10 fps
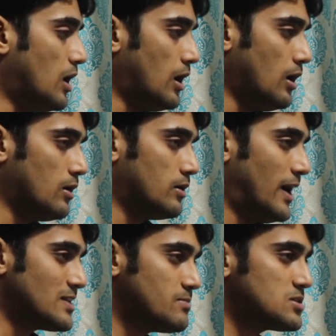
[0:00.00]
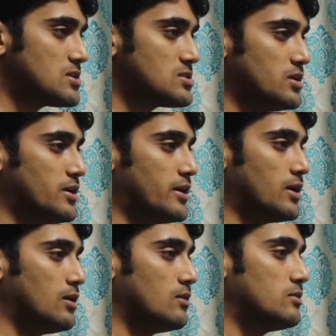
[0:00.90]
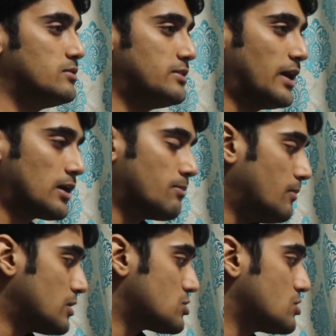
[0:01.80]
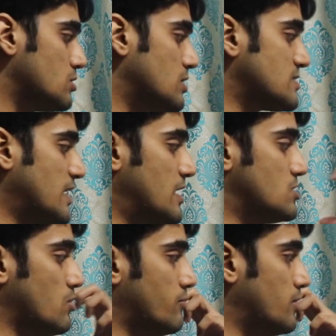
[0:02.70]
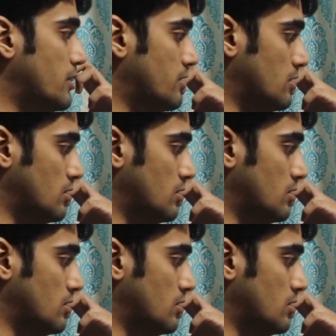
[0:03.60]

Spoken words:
as much as the data, that much the size of the